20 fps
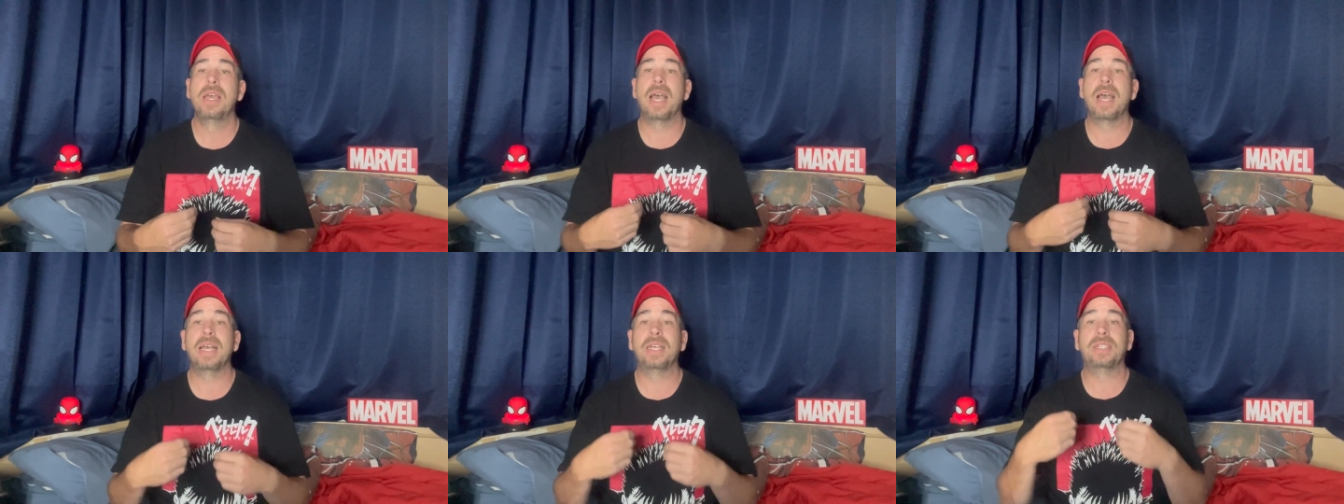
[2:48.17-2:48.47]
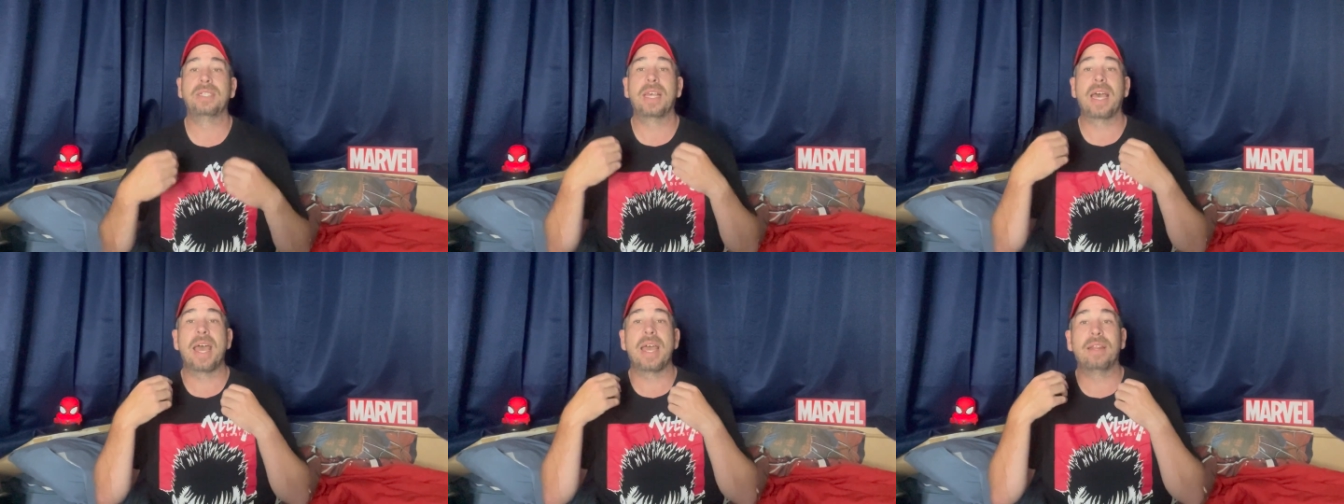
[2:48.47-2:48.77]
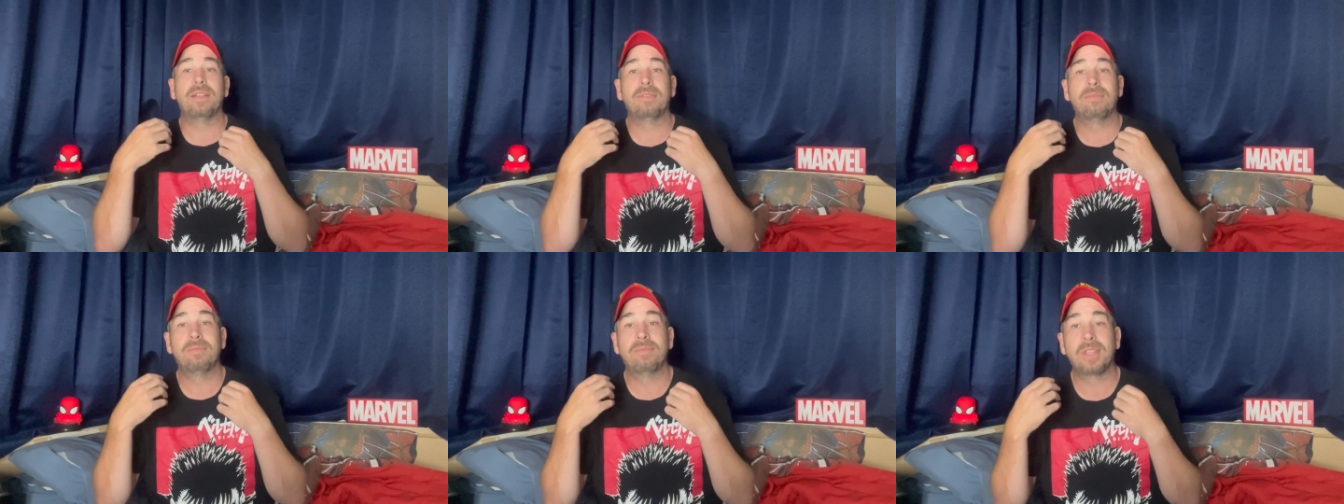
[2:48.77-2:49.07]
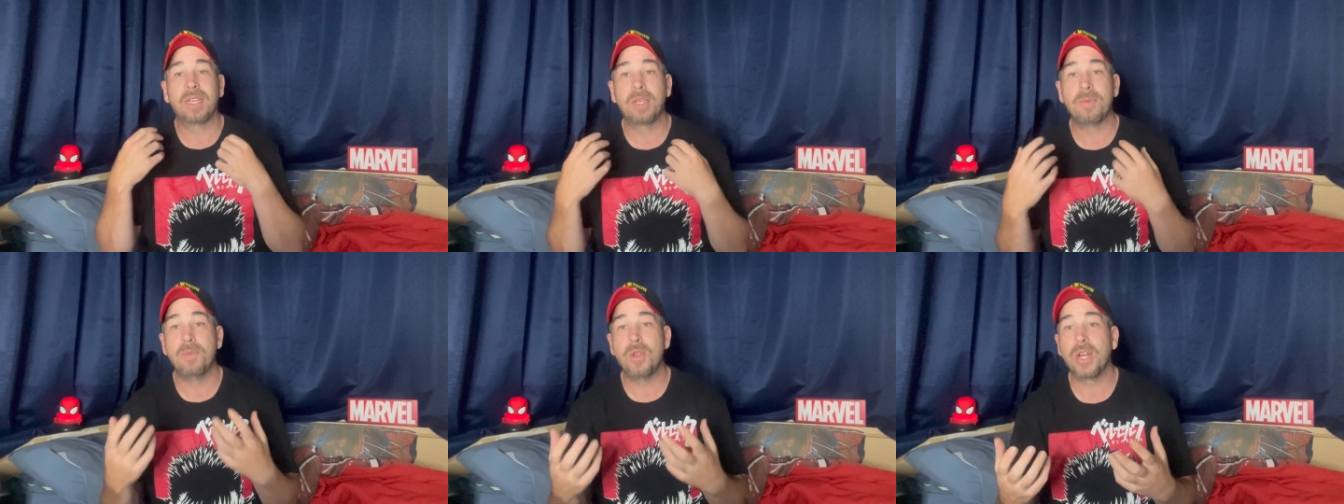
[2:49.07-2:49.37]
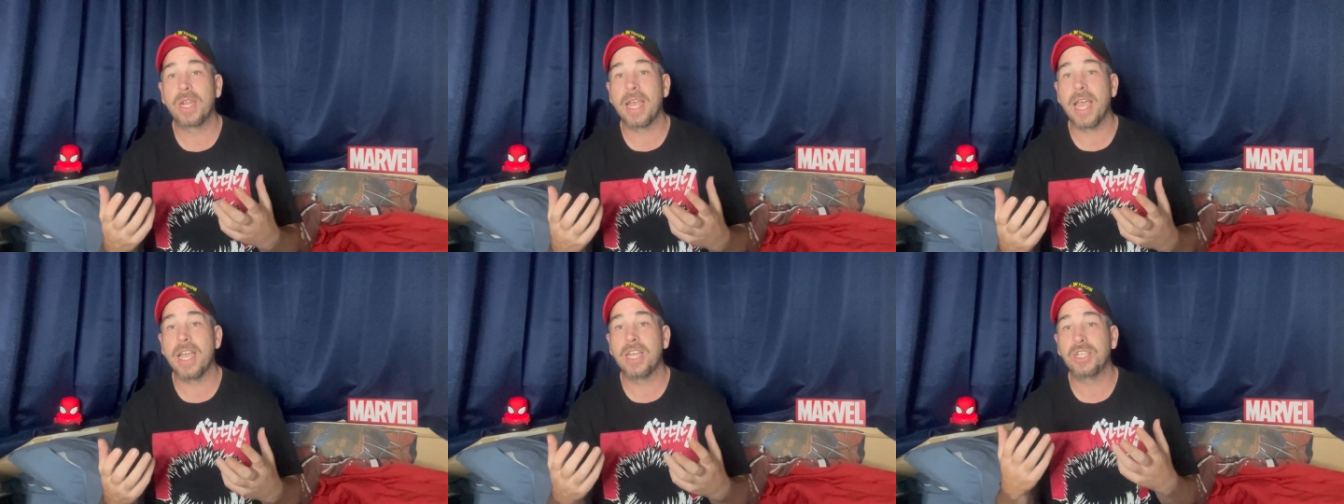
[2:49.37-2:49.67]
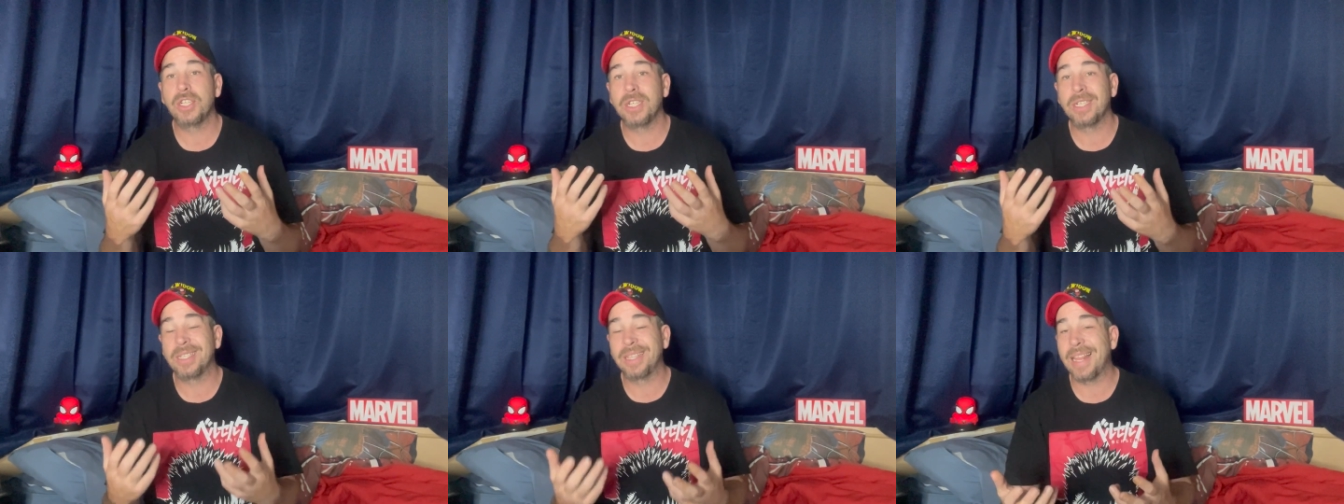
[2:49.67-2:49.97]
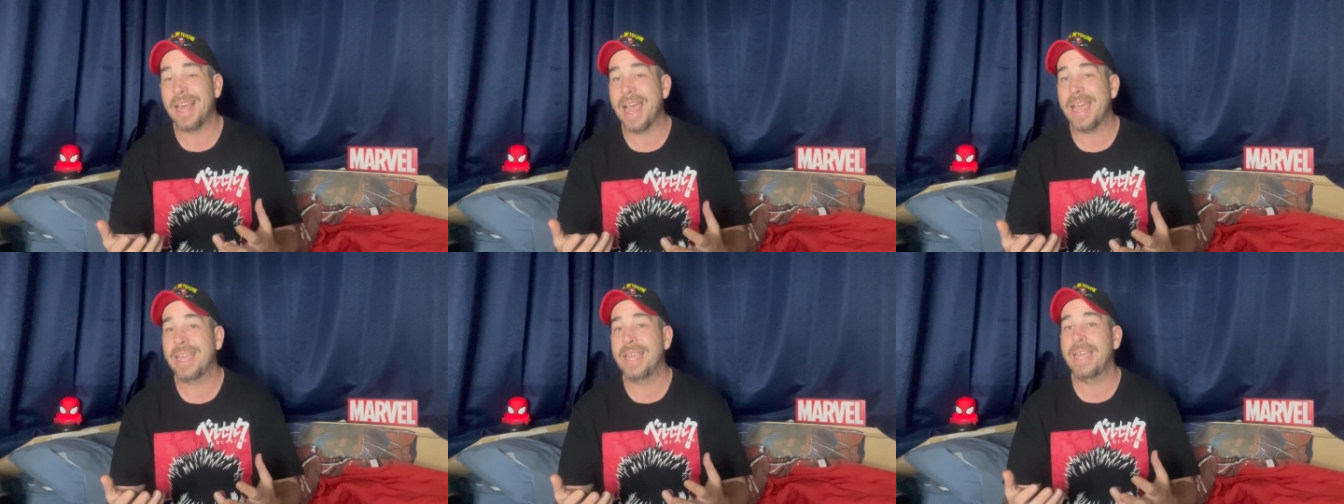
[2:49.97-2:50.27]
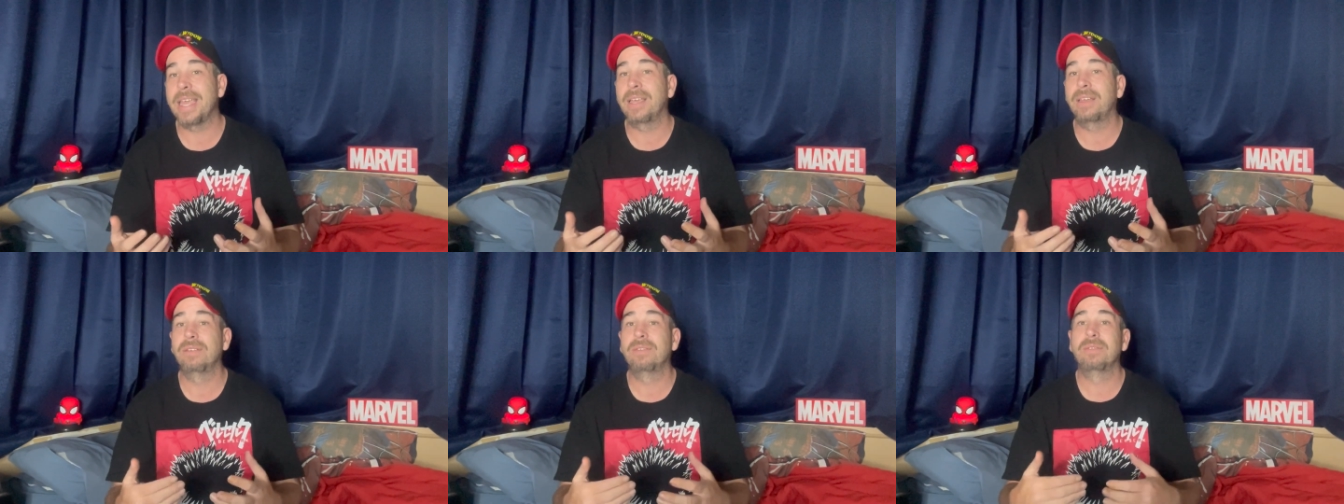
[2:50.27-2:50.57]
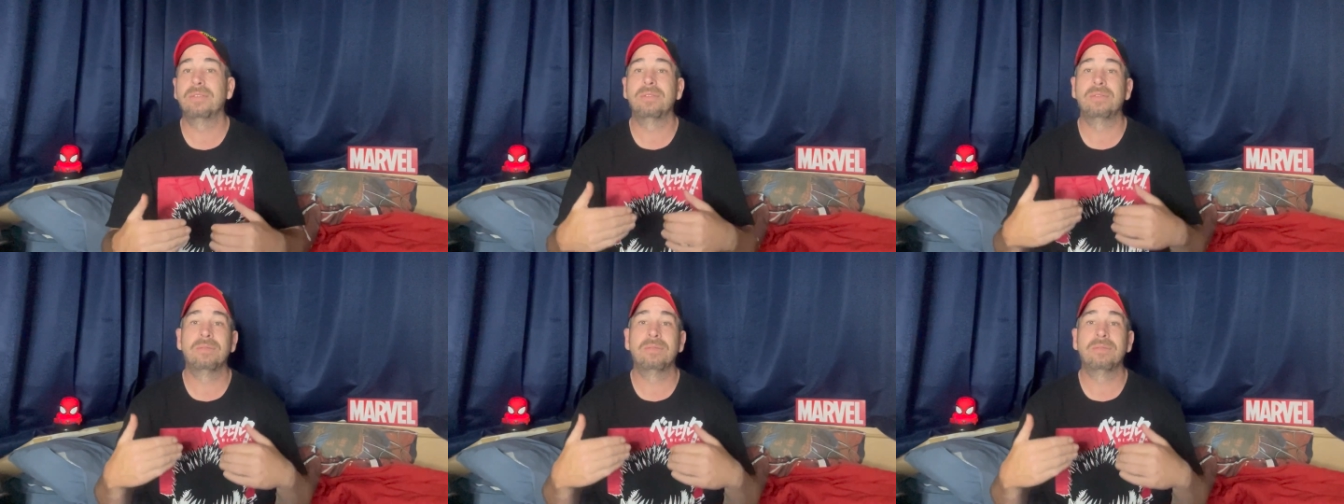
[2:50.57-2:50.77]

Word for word: is that the communication is lacking.